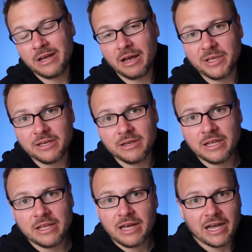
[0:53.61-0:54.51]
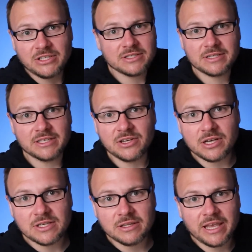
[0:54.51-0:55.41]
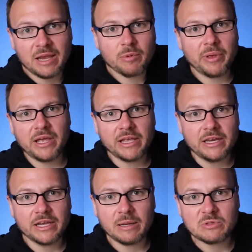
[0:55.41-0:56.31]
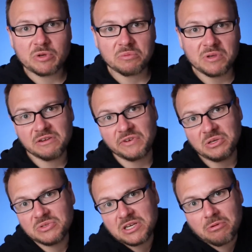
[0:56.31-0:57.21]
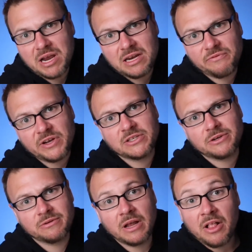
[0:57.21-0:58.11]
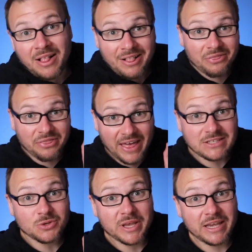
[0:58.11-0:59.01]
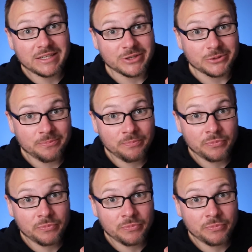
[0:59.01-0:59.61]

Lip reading: I mean, I just can toss it in the camera bag and it comes with me, and if I use it, great, and if I don't, that's okay too.